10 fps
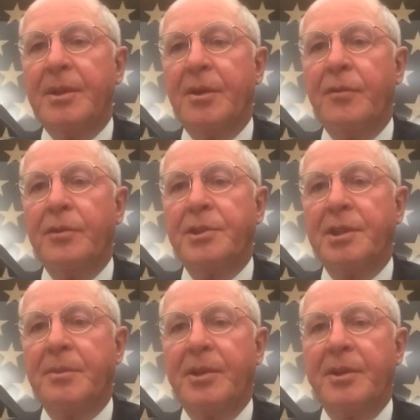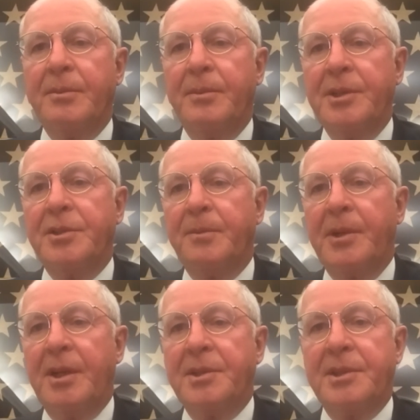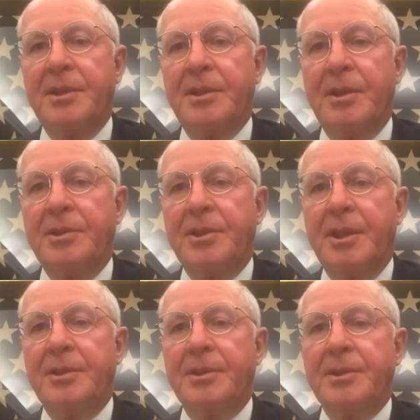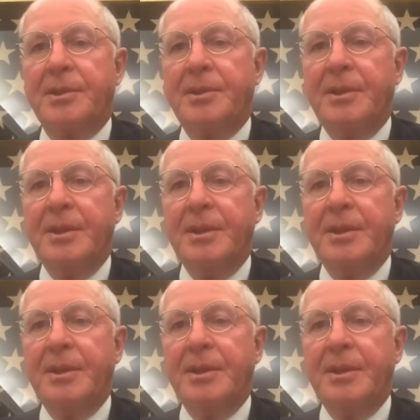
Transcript: overseeing major policy and negotiations.